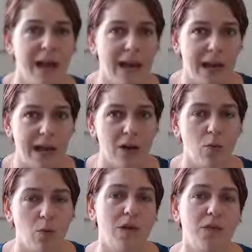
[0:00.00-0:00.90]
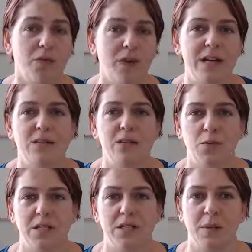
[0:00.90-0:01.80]
and one of the fastest ways
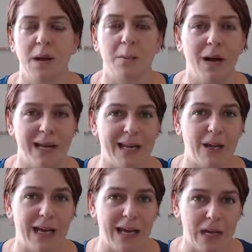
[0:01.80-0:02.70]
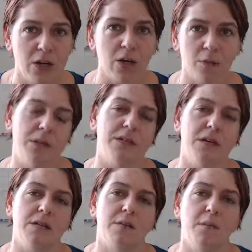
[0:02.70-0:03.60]
to make money in your
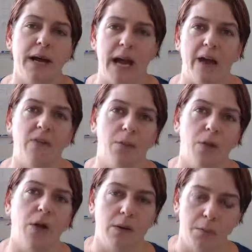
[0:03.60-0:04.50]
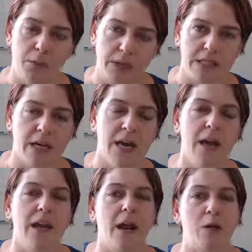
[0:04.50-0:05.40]
business by having a blog in place.
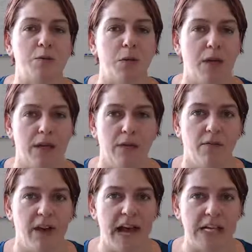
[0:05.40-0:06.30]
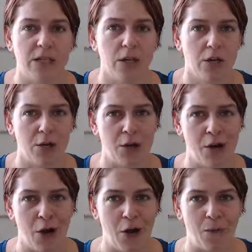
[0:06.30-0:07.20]
Now, is blogging fast?
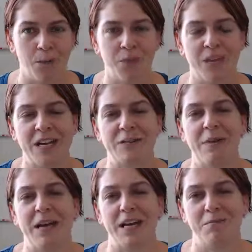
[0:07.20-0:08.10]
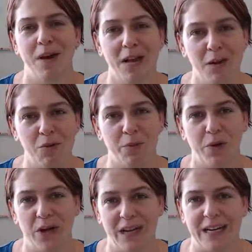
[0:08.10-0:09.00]
No. Is making money with
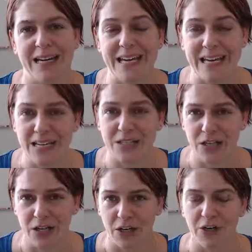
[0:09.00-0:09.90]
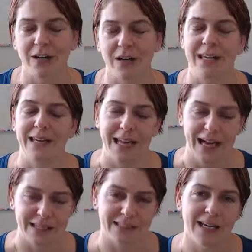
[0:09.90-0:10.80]
blogging easier?
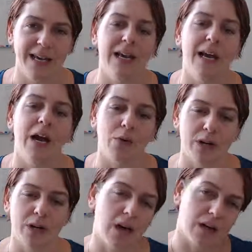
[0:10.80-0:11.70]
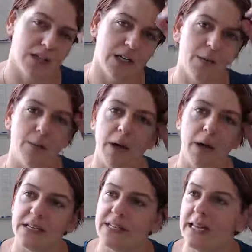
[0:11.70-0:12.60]
Yes. And we're going to talk a little bit about that
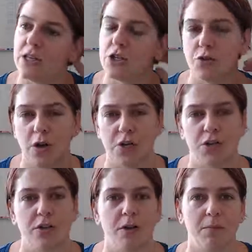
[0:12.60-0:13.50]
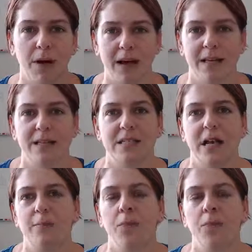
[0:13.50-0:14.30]
today, the structure, the mindset,